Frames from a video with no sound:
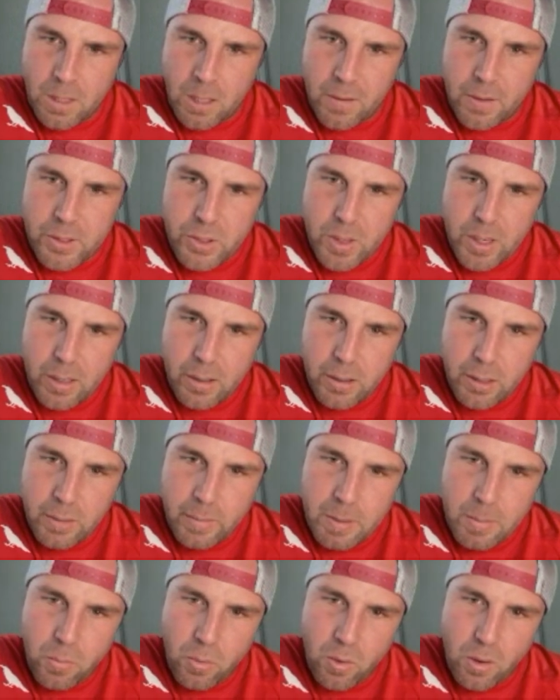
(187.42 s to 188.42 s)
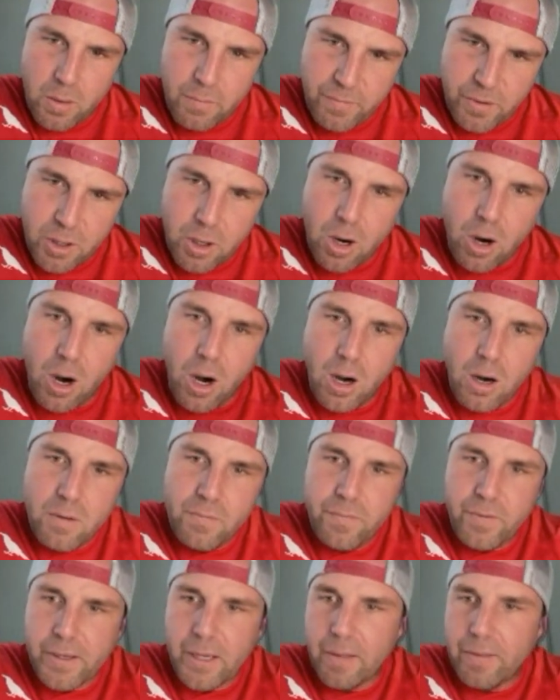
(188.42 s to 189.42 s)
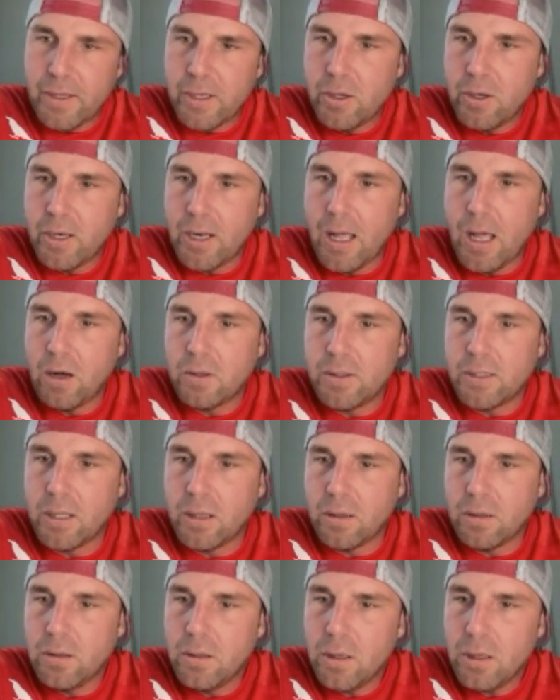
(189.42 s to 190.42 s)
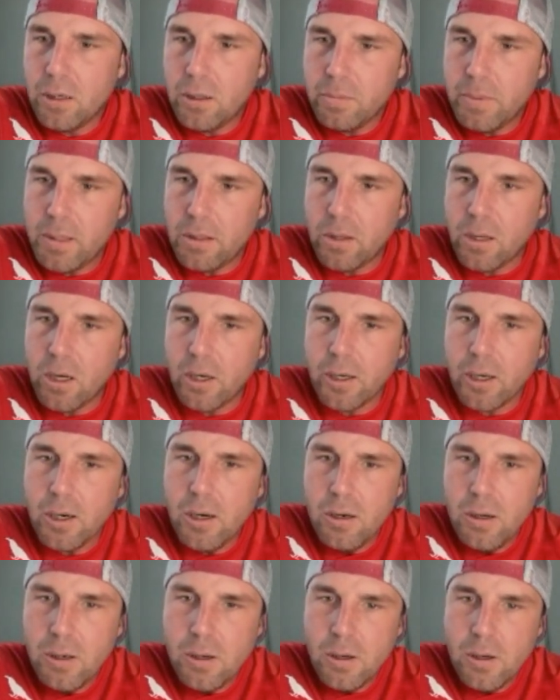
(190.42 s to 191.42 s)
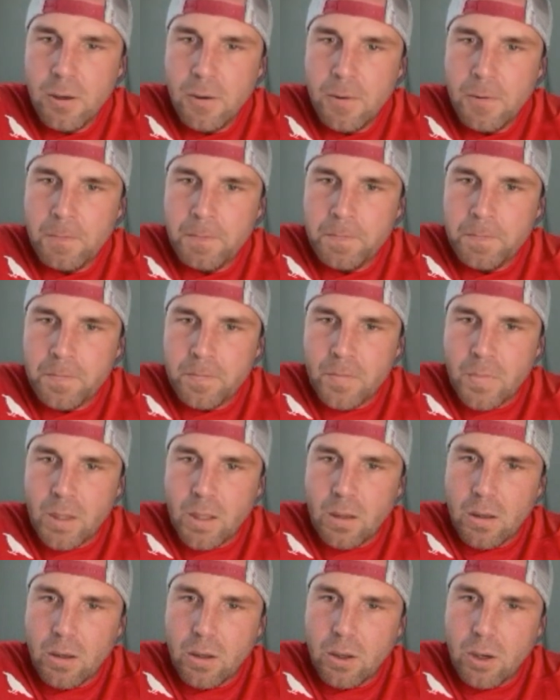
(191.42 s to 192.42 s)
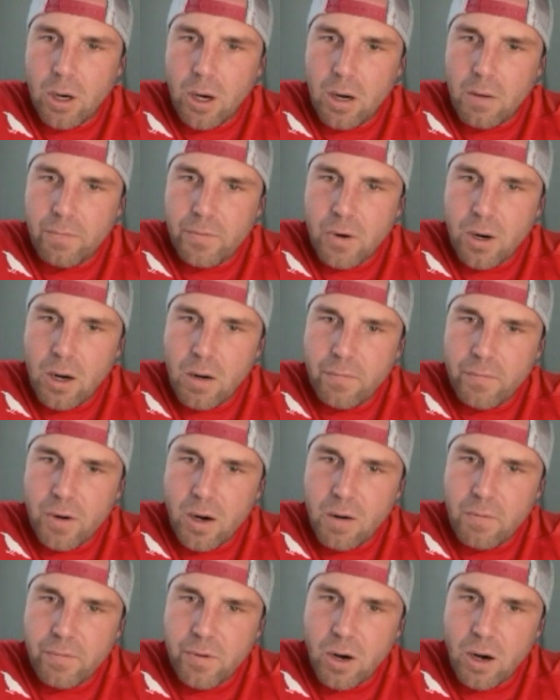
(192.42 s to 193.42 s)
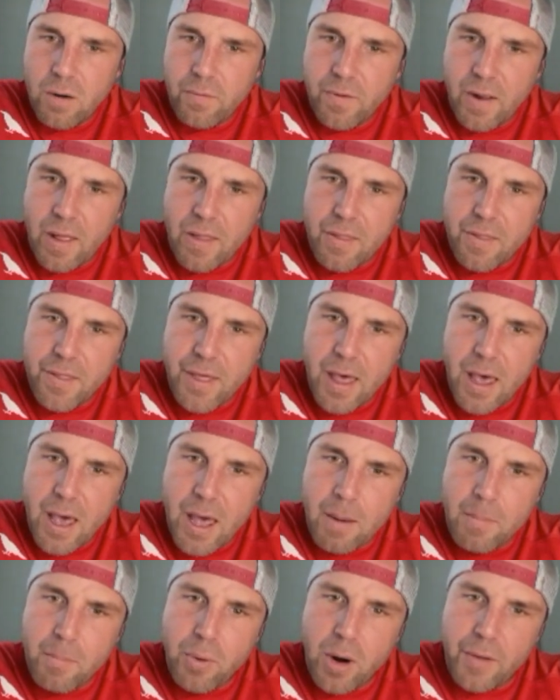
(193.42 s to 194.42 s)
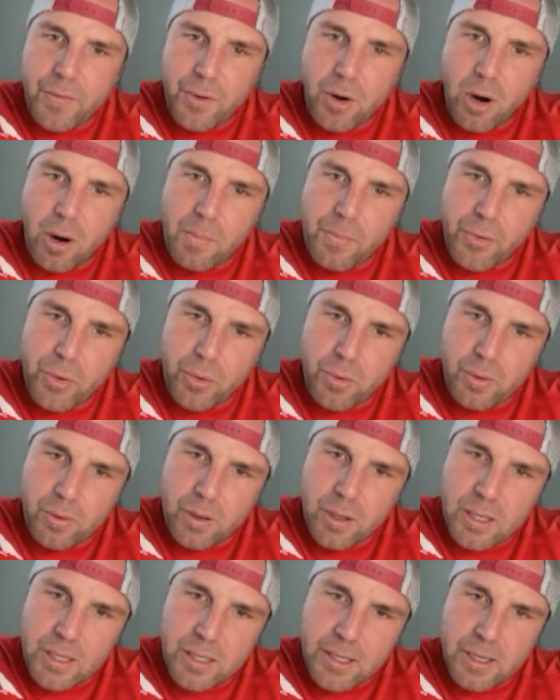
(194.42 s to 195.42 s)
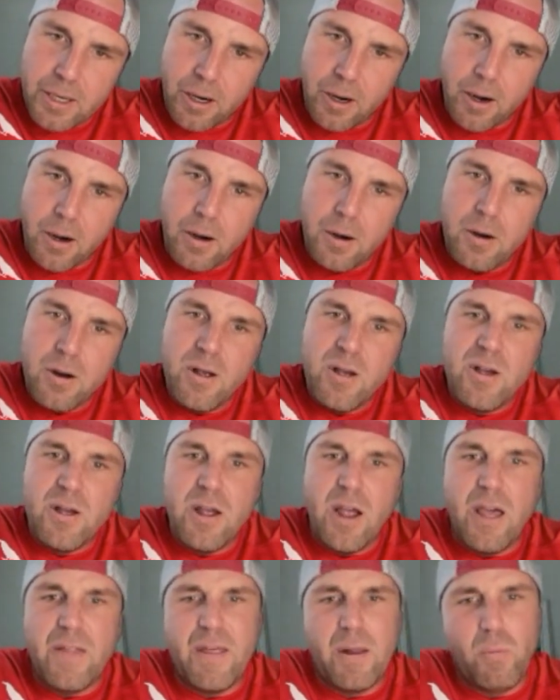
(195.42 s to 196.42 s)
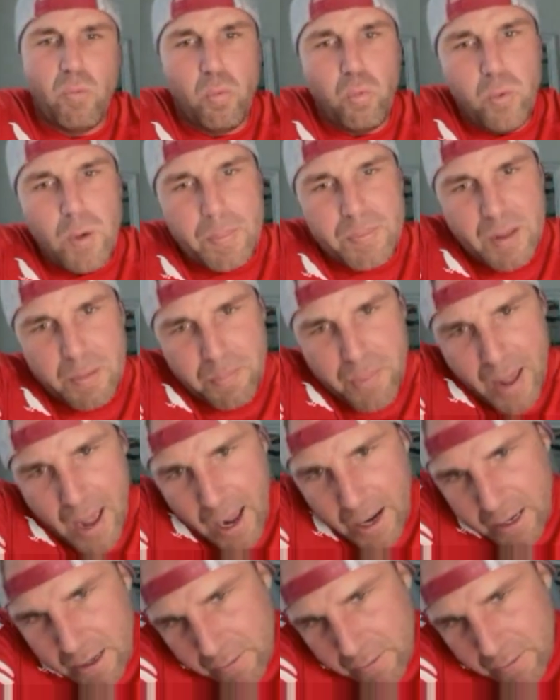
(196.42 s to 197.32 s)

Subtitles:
I think you had a little bit more of a carve. Like I think you could have held it a little bit longer. Carve, and then brought the arm through here, and then whipped it back,